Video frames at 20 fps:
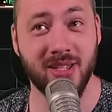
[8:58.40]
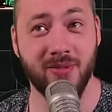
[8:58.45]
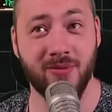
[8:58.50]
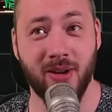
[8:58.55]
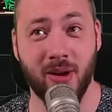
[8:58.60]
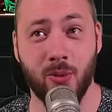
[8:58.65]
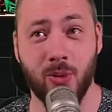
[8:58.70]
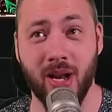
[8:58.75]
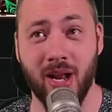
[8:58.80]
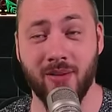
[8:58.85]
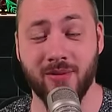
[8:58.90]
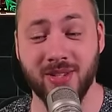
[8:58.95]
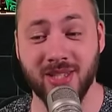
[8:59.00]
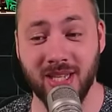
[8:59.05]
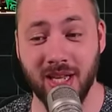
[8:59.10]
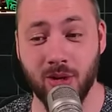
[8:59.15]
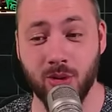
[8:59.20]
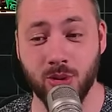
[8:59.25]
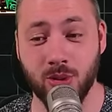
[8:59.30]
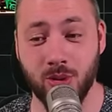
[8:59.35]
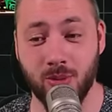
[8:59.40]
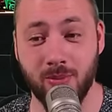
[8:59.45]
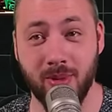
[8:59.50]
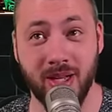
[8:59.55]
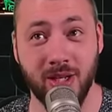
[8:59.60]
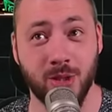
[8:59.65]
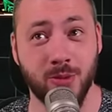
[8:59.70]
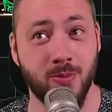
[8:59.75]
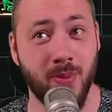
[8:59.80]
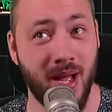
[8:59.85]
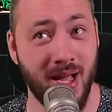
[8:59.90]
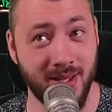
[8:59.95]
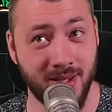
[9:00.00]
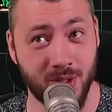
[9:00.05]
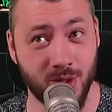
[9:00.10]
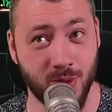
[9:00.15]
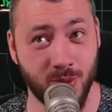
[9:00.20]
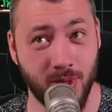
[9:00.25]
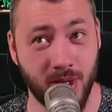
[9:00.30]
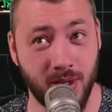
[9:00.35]
if I would have skeletal mage
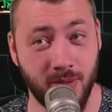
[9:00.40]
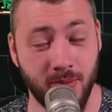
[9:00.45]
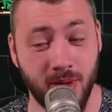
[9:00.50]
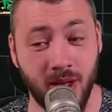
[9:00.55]
mastery,